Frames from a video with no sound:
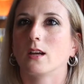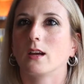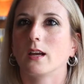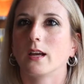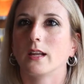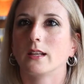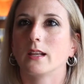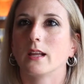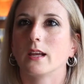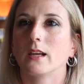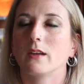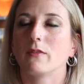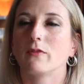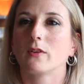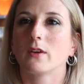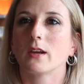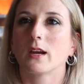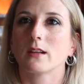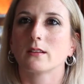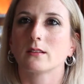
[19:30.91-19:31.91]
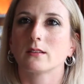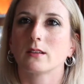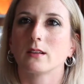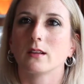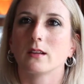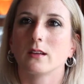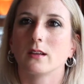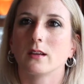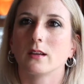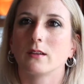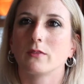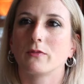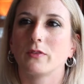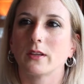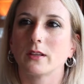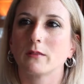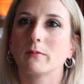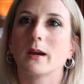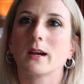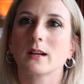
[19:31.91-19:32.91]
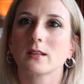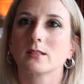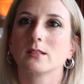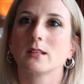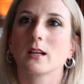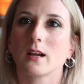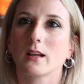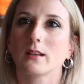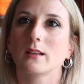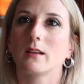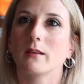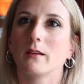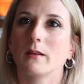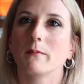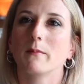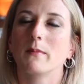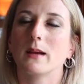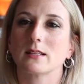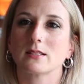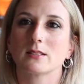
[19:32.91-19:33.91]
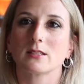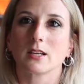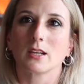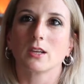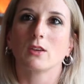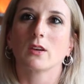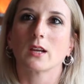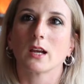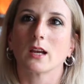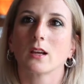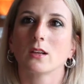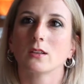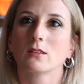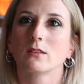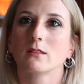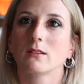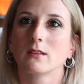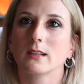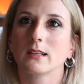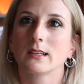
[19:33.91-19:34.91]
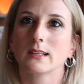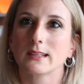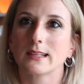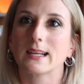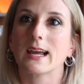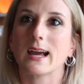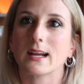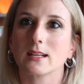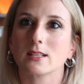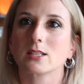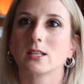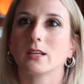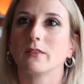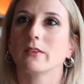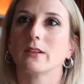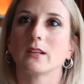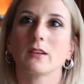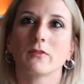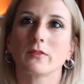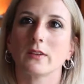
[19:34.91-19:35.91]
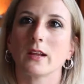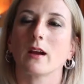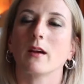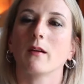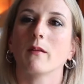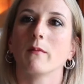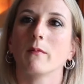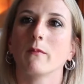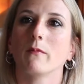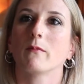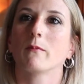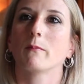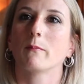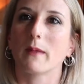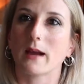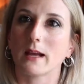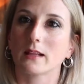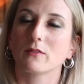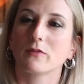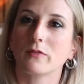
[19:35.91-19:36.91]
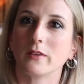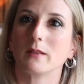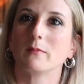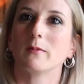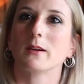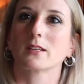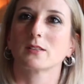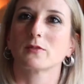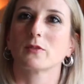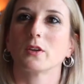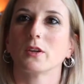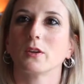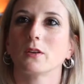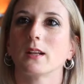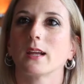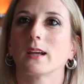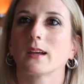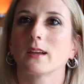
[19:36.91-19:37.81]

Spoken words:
And if you get feedbacks, they're the best thing you can get, even if they are bad feedbacks for you.